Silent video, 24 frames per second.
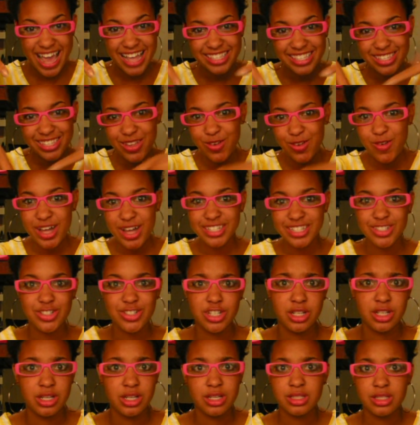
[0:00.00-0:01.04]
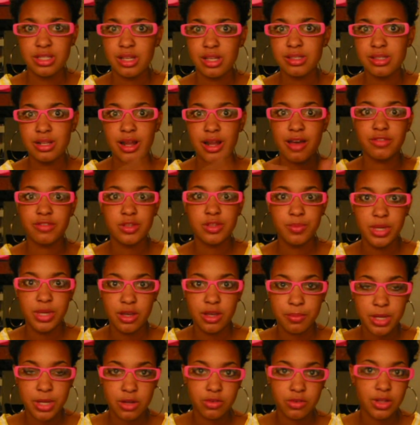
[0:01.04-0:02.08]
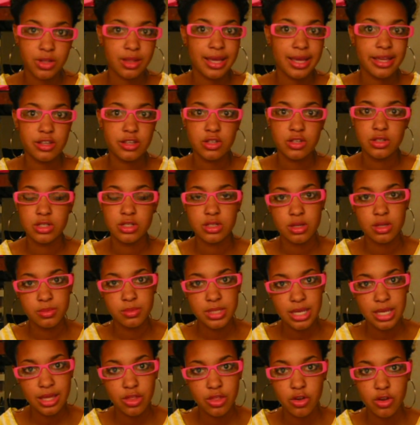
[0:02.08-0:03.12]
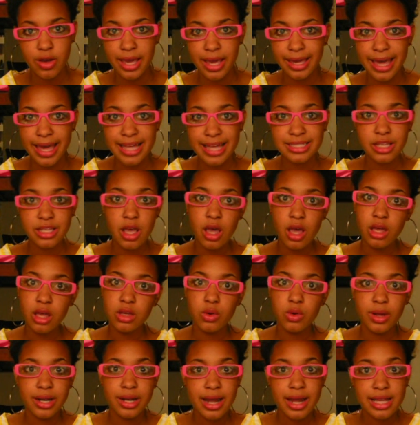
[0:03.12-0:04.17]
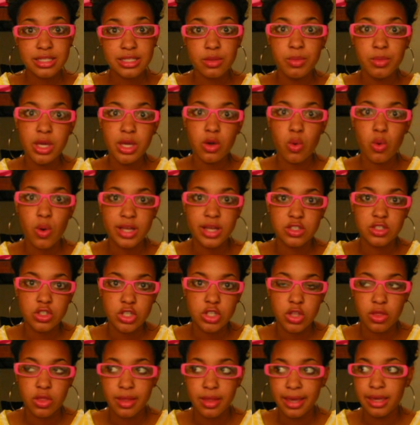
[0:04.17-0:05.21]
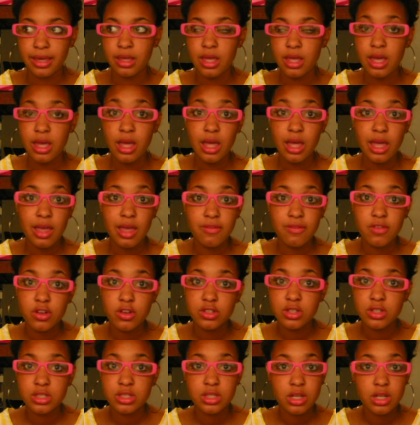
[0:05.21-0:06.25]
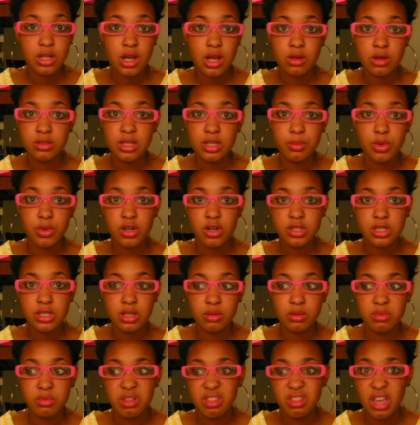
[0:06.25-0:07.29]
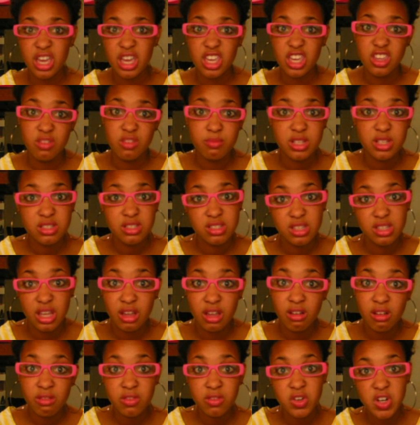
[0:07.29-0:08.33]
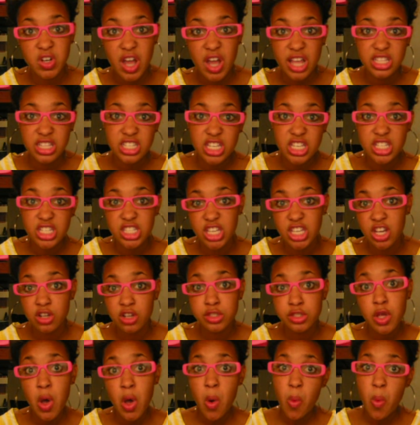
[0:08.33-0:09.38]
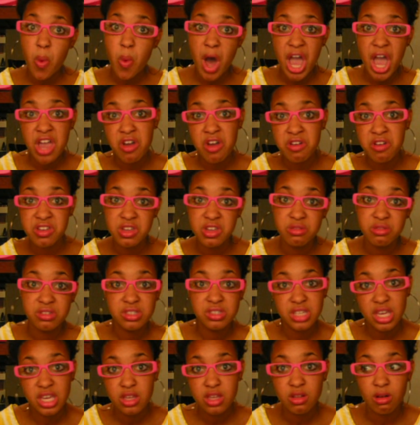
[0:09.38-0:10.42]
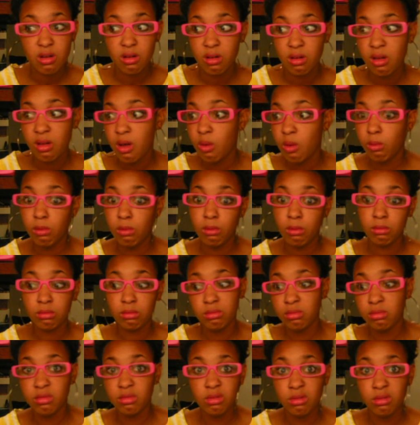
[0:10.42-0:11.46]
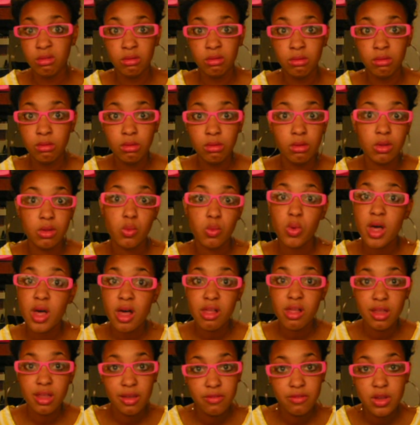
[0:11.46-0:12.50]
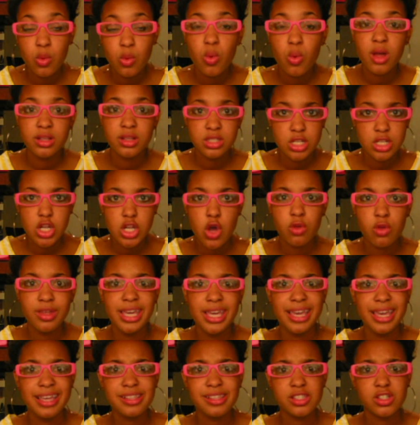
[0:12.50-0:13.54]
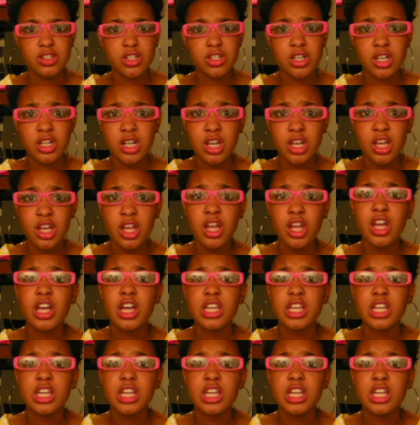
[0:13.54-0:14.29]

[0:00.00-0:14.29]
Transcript: and ask a question. It doesn't have to be about relationships either, I guess. You can ask me a question like, if you're just a nosy person and you're like, you've been single for 19 years, why are you single? Well, if you want to know the answer,